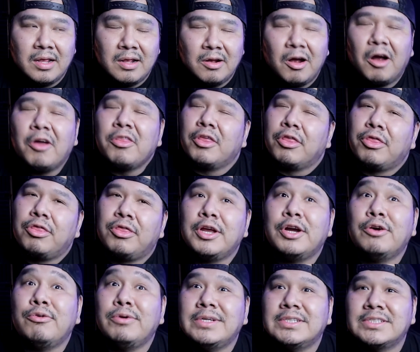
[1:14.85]
how the
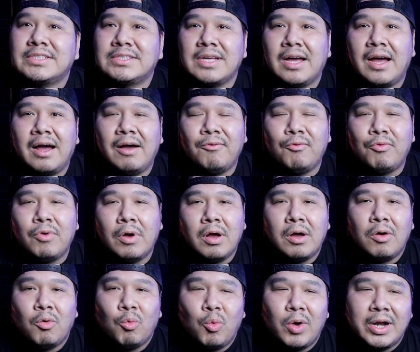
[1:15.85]
theories of
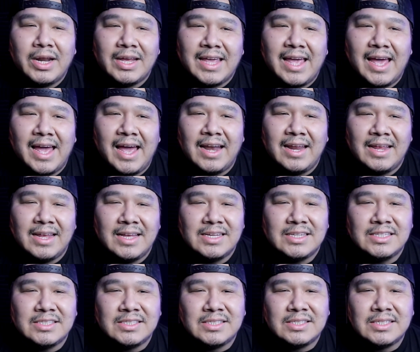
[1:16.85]
what a cat
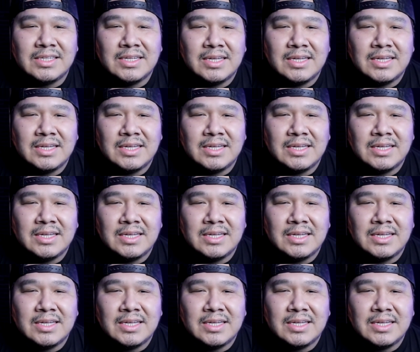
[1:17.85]
is